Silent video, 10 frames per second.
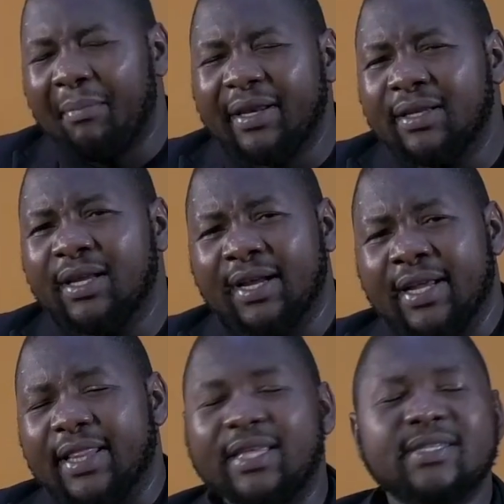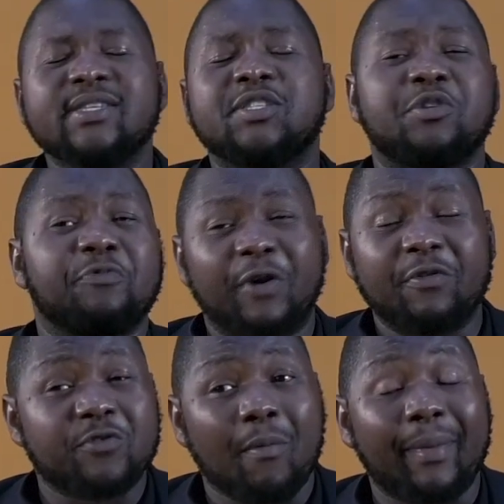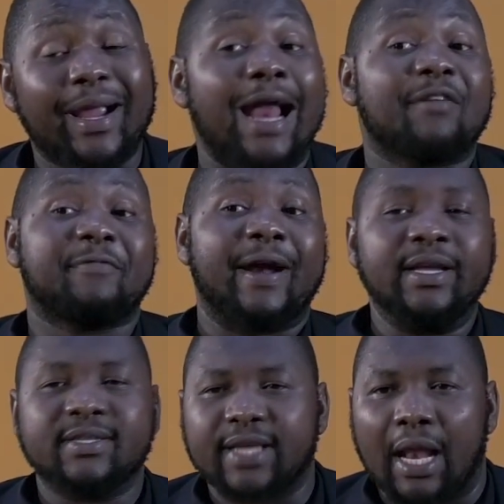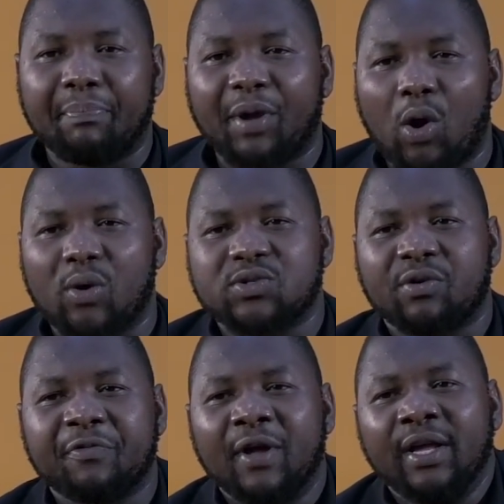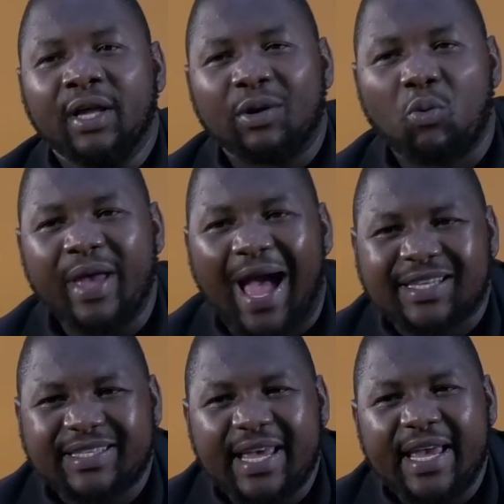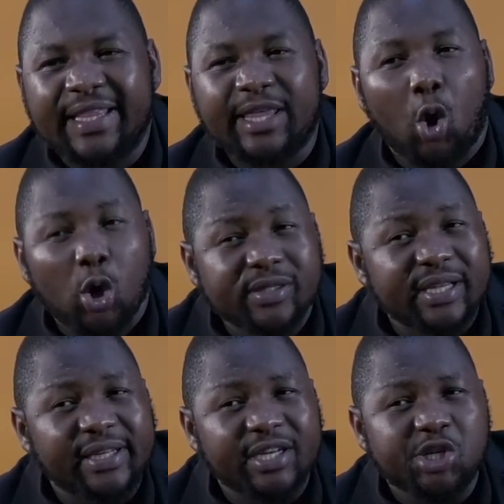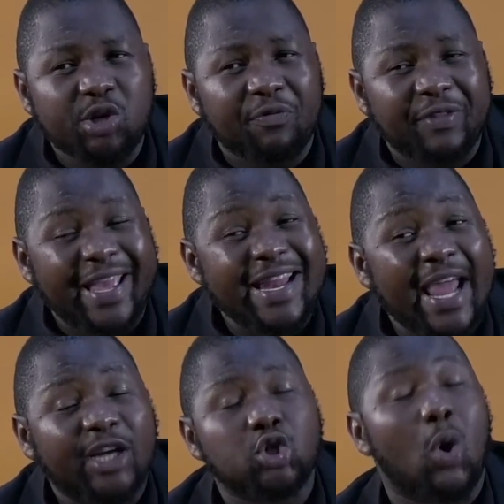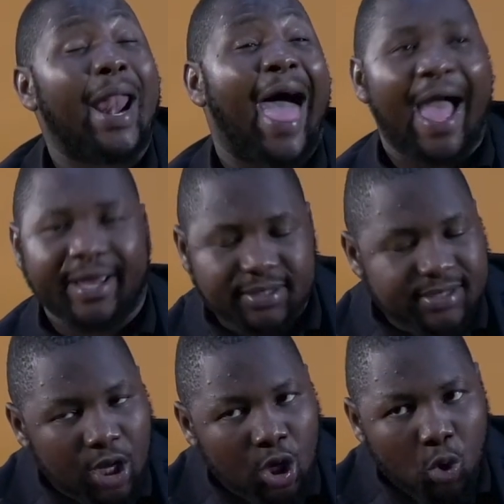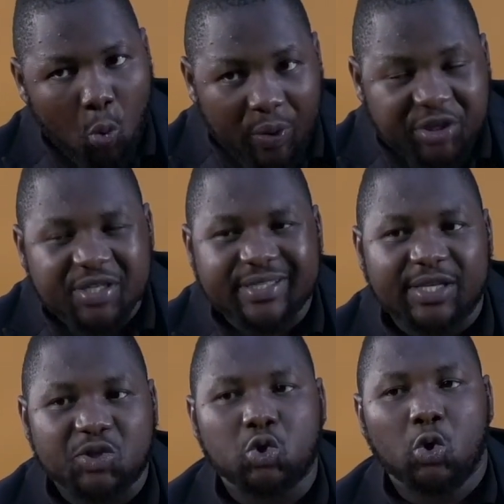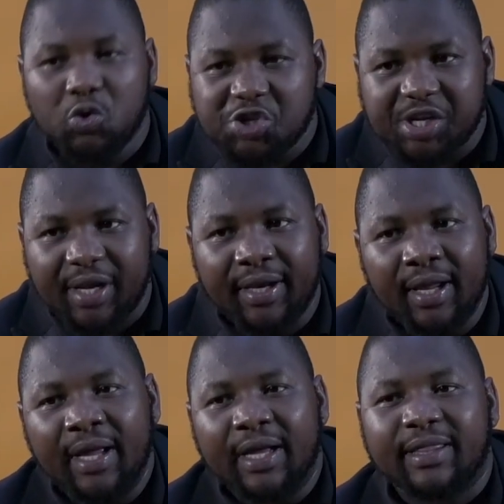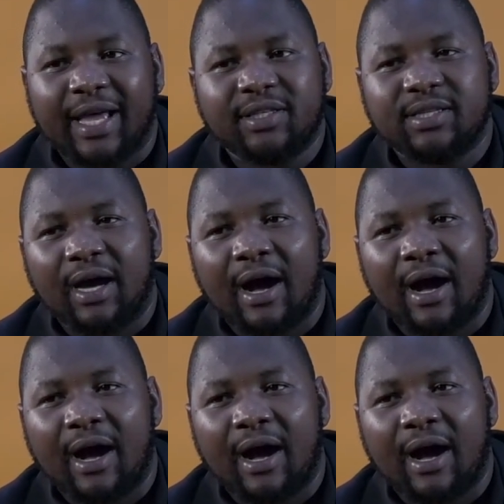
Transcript: mean, this is different from galvanic cell because of we are saying the concentration of the electrolyte, which is the solution that